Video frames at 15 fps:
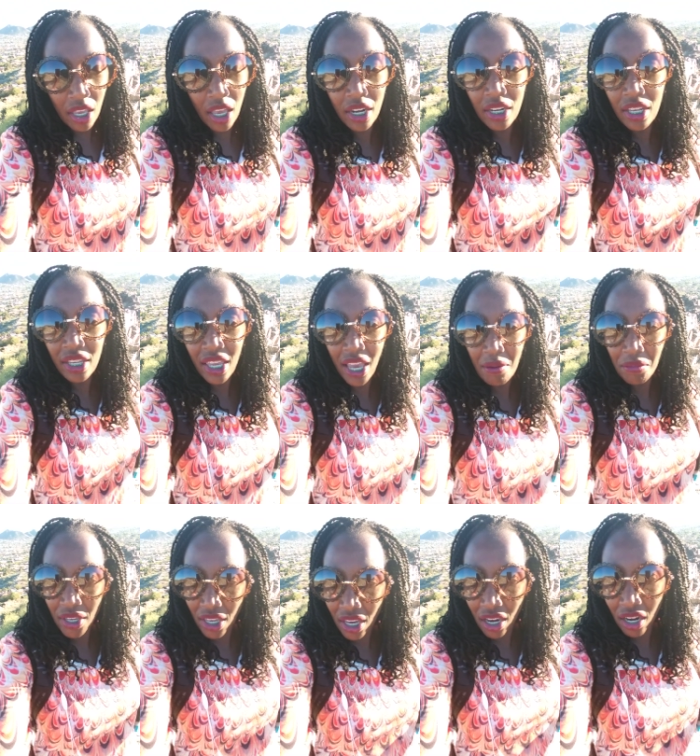And he
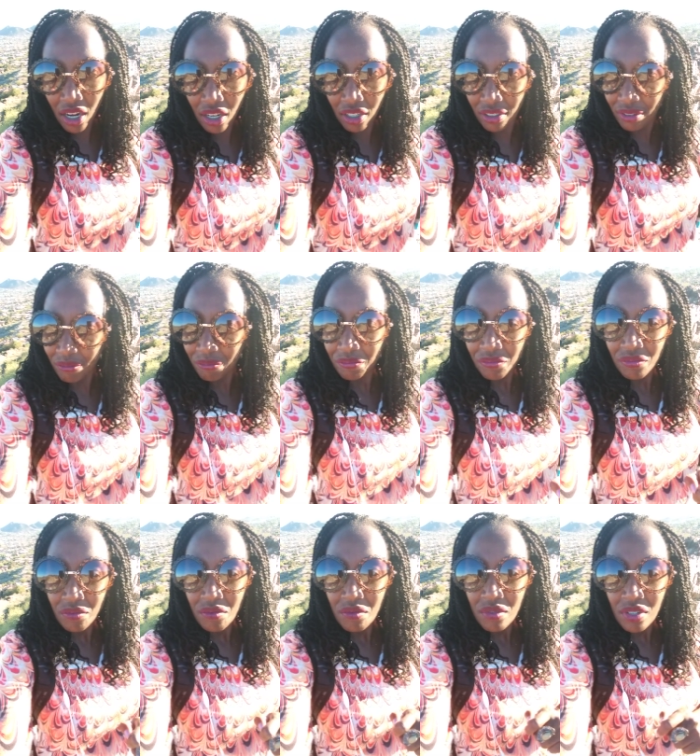came here
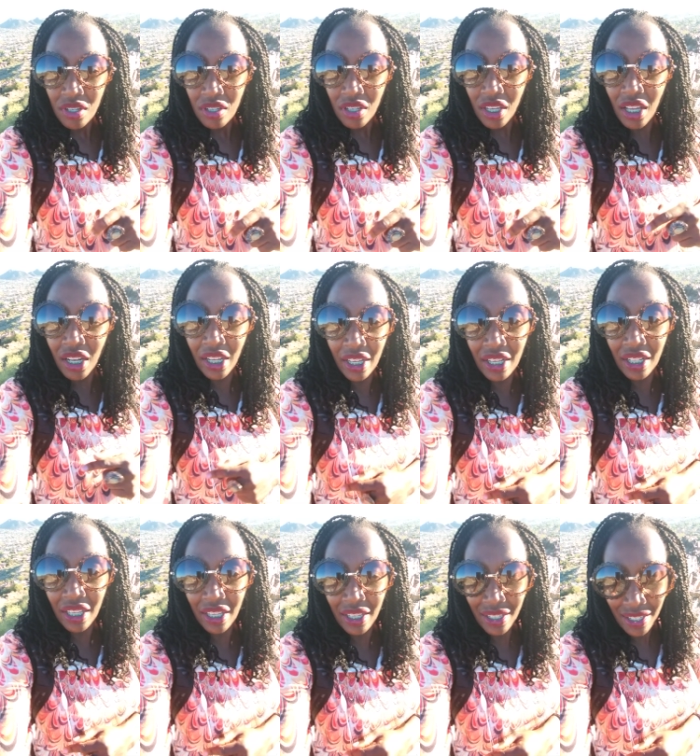
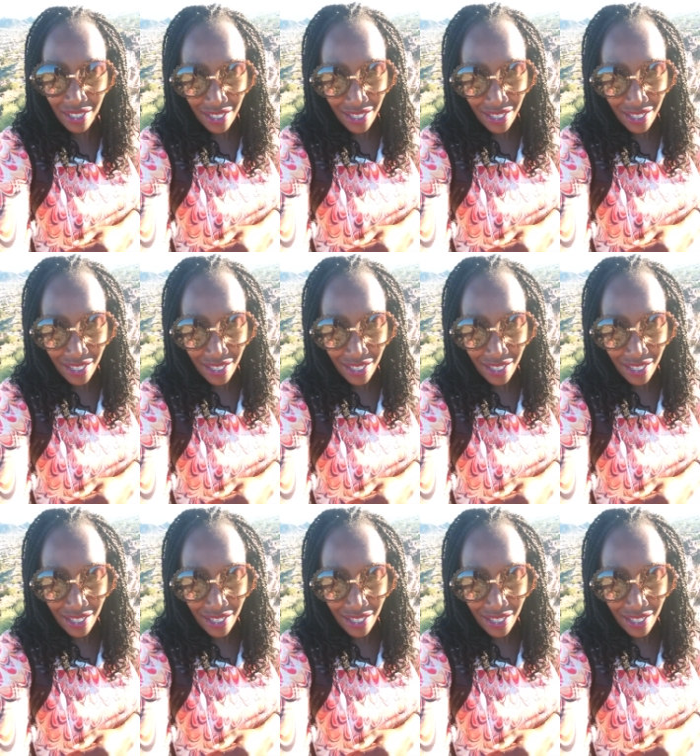illegally.